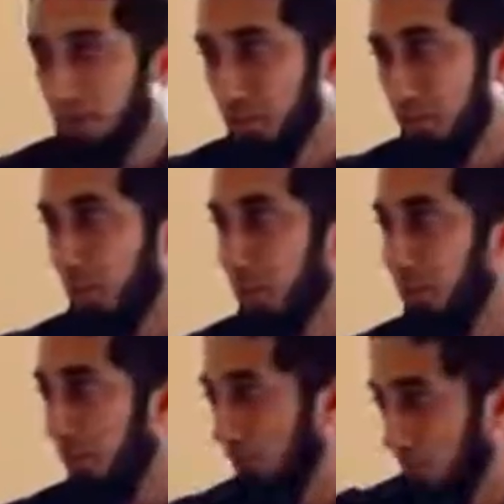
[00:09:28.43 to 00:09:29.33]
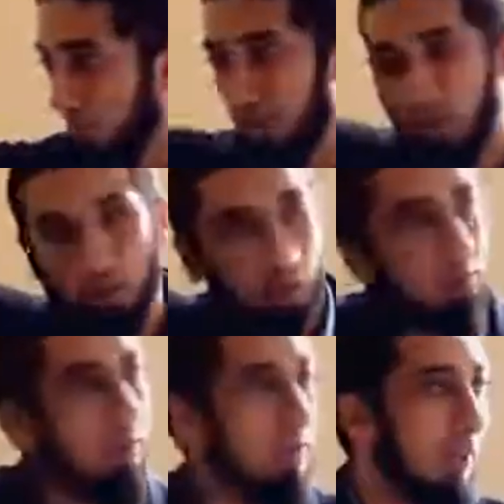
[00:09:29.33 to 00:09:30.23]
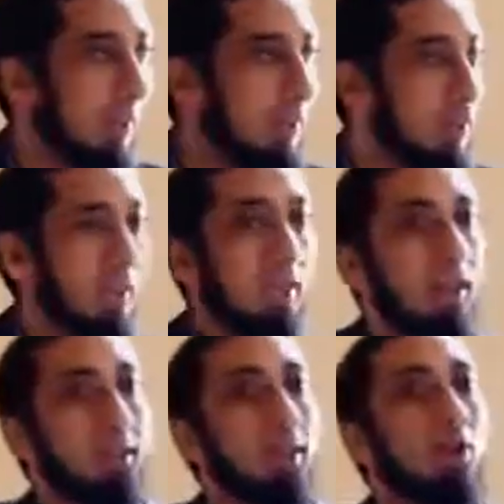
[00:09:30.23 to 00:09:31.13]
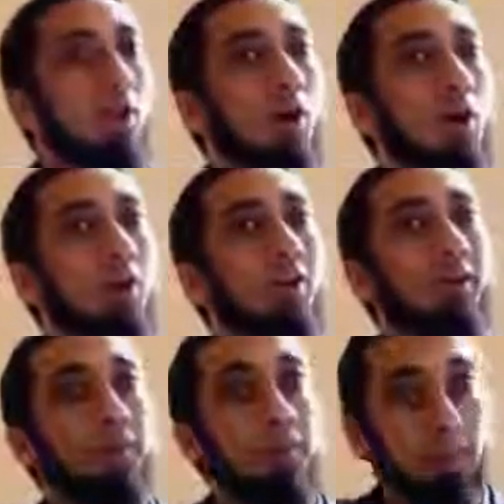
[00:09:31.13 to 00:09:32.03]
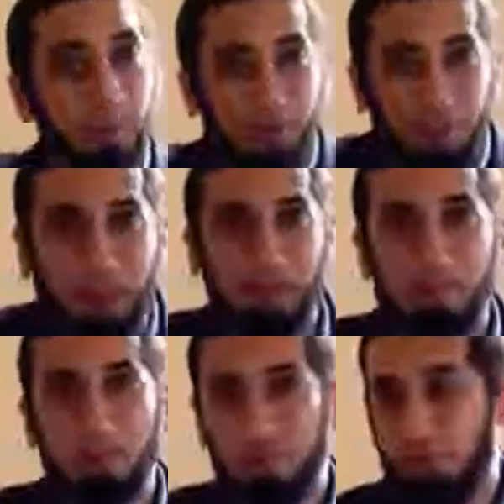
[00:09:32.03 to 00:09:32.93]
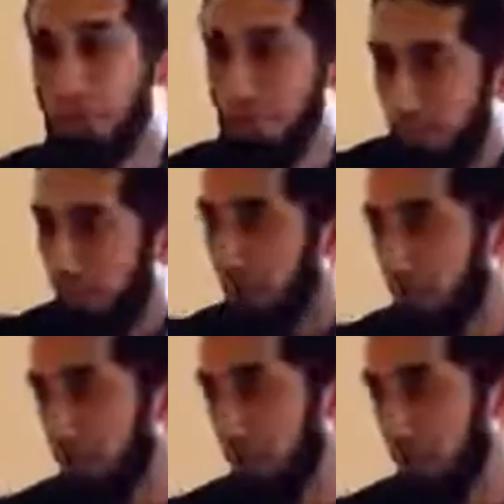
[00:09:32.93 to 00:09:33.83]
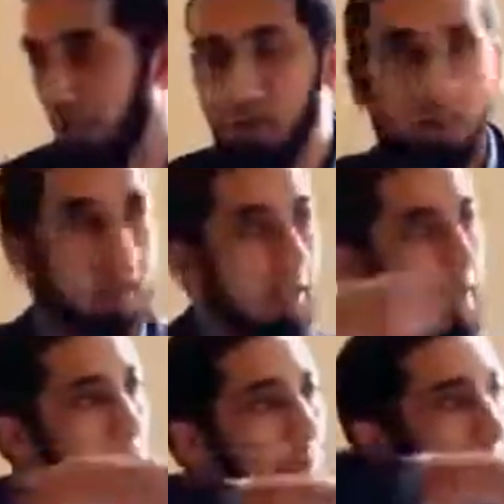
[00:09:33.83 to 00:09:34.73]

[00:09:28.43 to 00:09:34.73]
sends them on a horse, and they go to the village, and they call all the people together from that village, and then